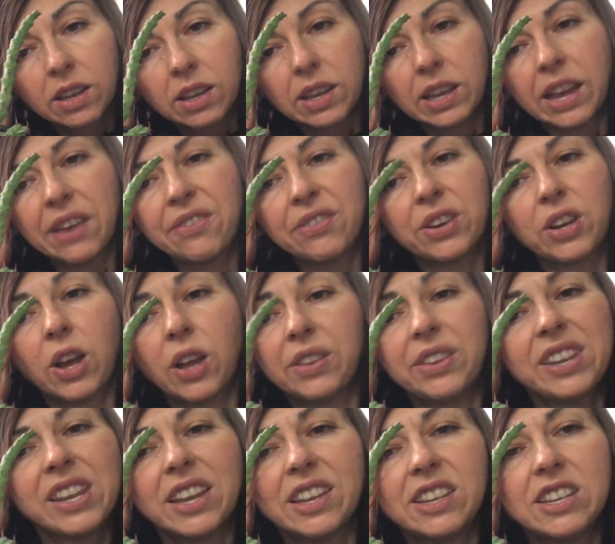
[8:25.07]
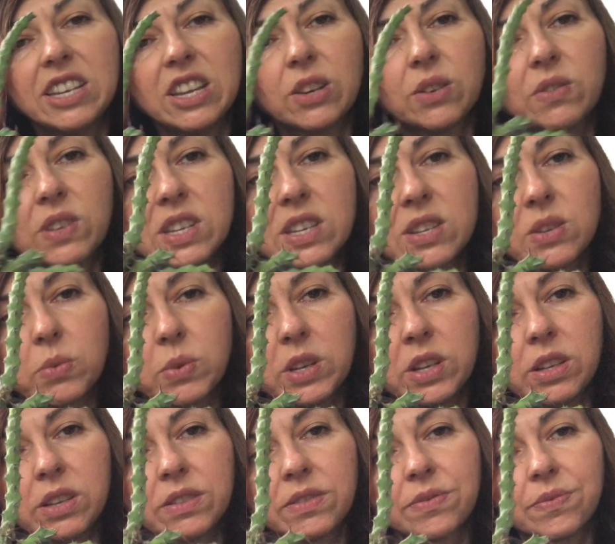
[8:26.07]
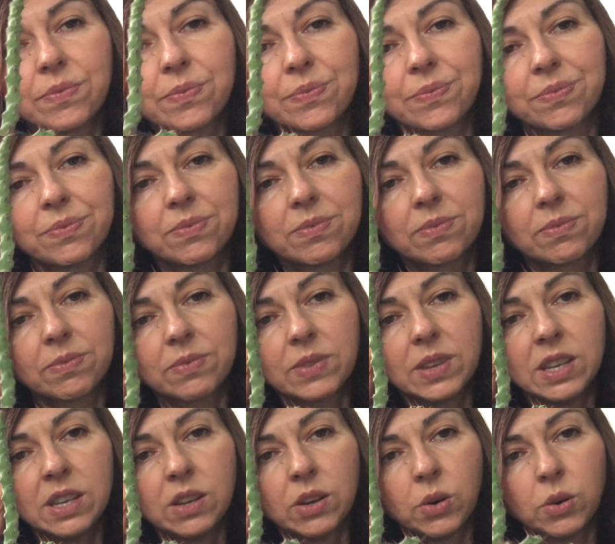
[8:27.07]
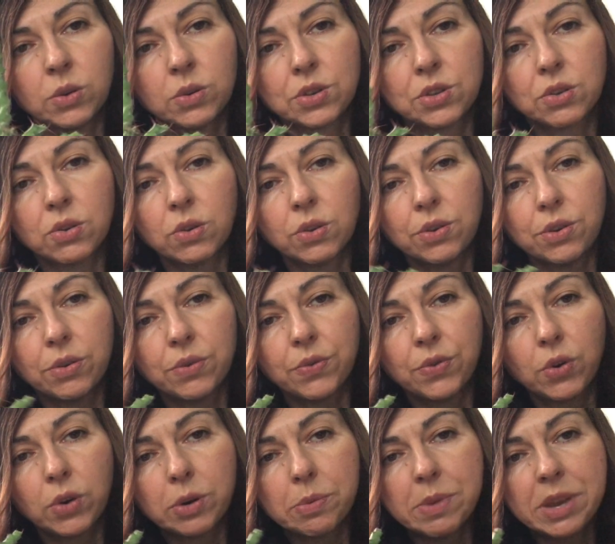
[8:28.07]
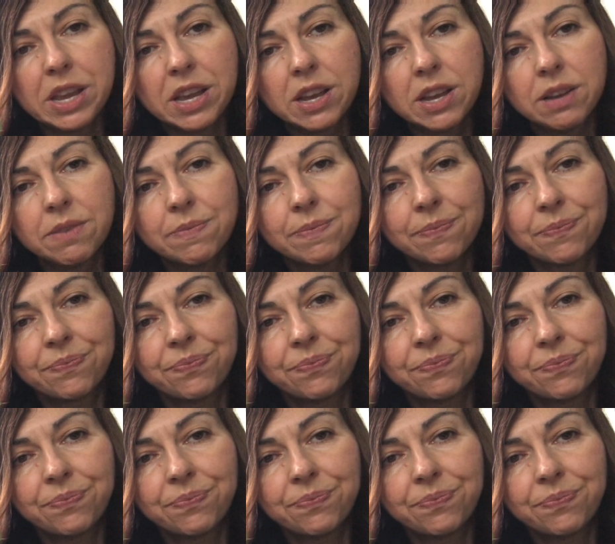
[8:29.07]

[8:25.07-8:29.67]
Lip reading: I forgot the idea of this one. Also Euphorbia.